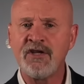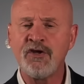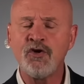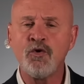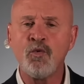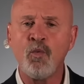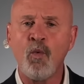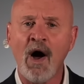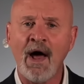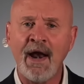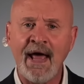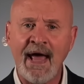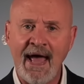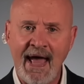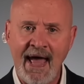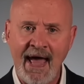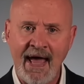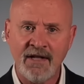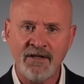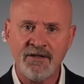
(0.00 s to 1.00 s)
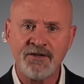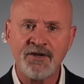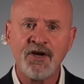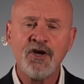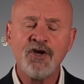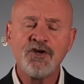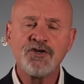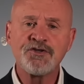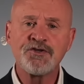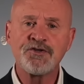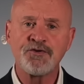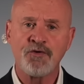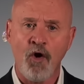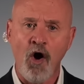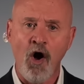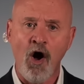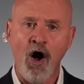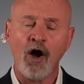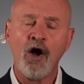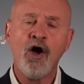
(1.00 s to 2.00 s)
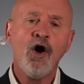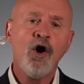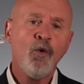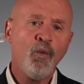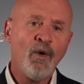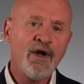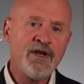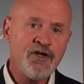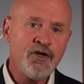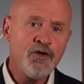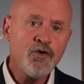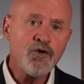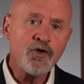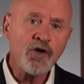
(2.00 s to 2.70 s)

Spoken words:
you want to end strong. When you